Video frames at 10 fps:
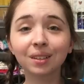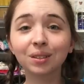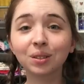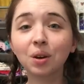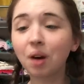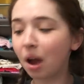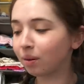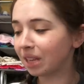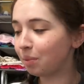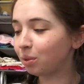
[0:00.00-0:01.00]
So I
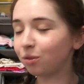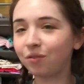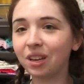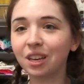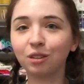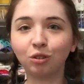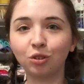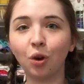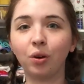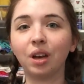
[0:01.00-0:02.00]
was able to fit in
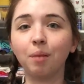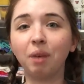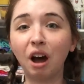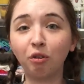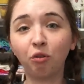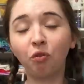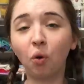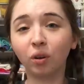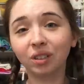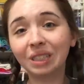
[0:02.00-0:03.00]
sewing about
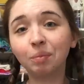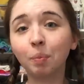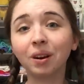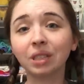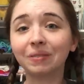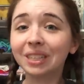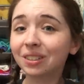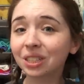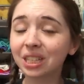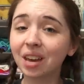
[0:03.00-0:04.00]
four simple pairs of
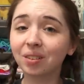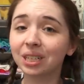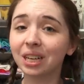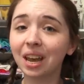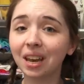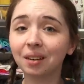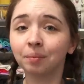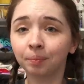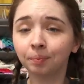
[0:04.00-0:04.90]
ears together today.